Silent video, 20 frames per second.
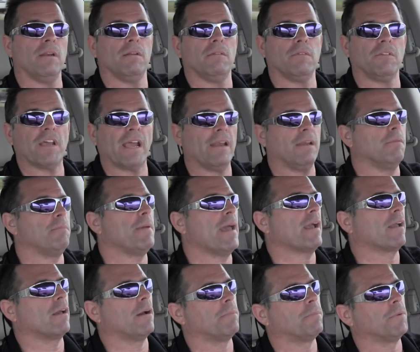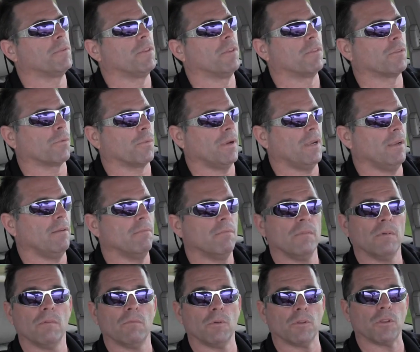and tighten back up with the three
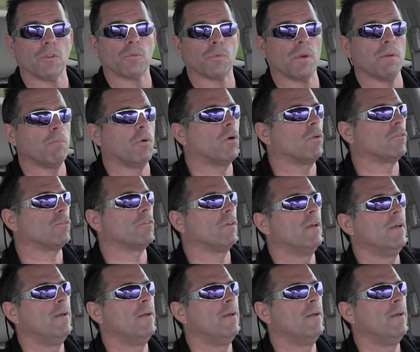bolts.